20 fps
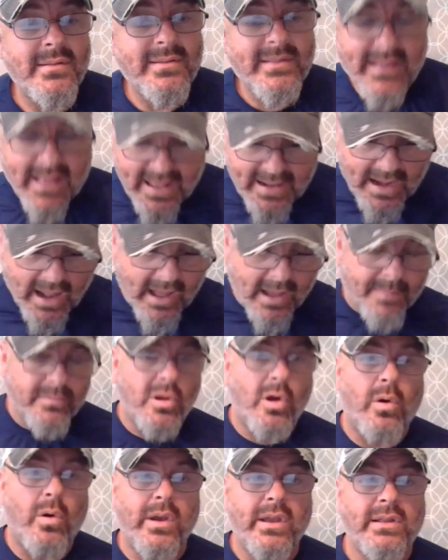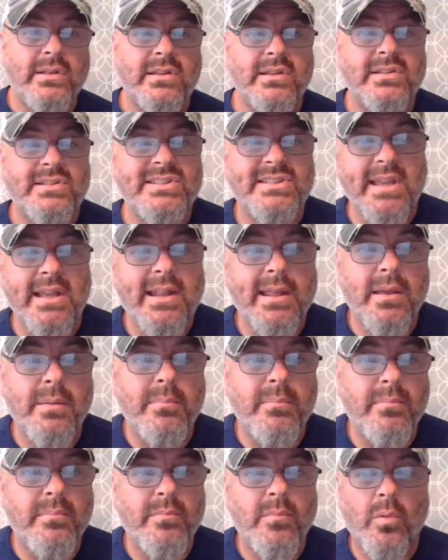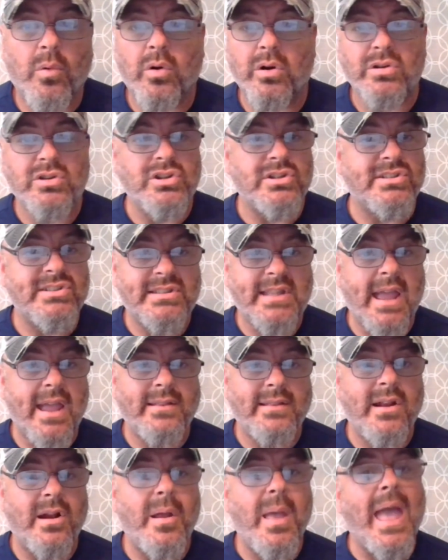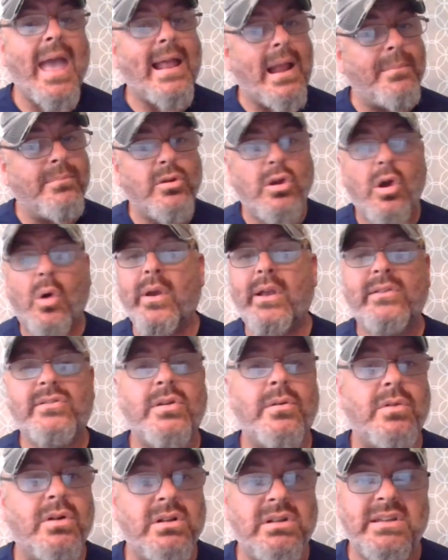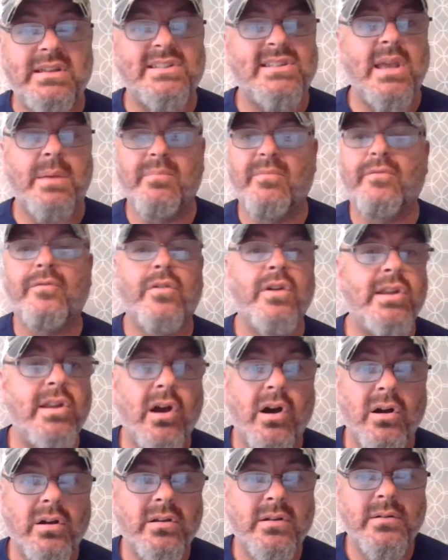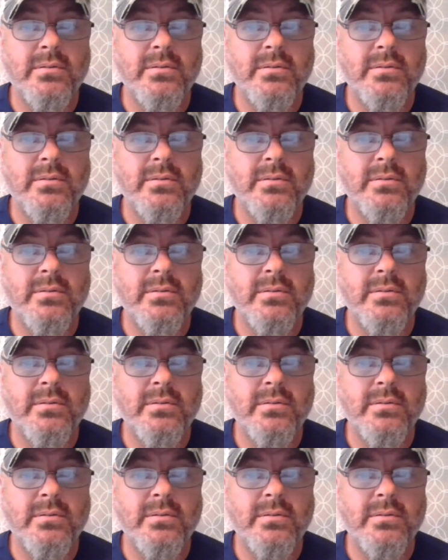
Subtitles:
then I'm going to sit him or just stand there, and I'm going to release him, free dog.